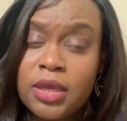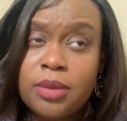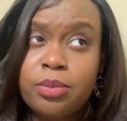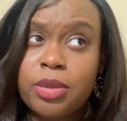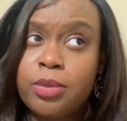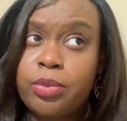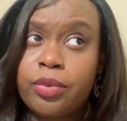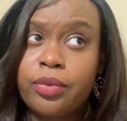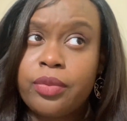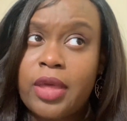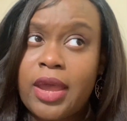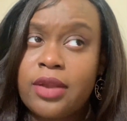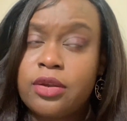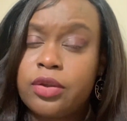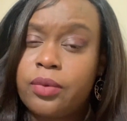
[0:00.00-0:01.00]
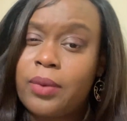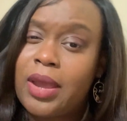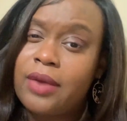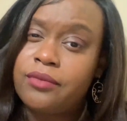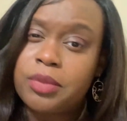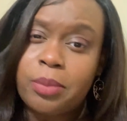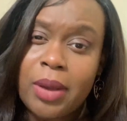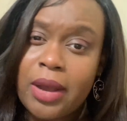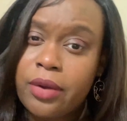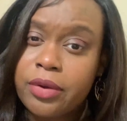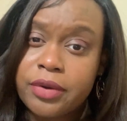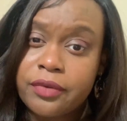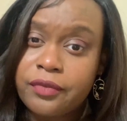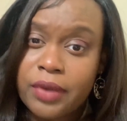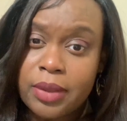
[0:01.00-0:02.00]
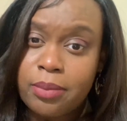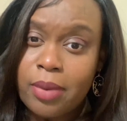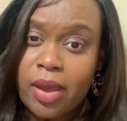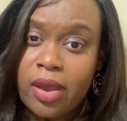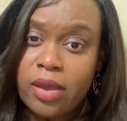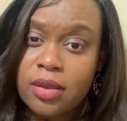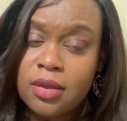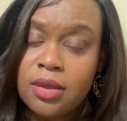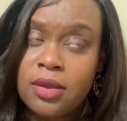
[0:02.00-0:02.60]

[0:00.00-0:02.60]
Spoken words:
people that don't have the power to fight back.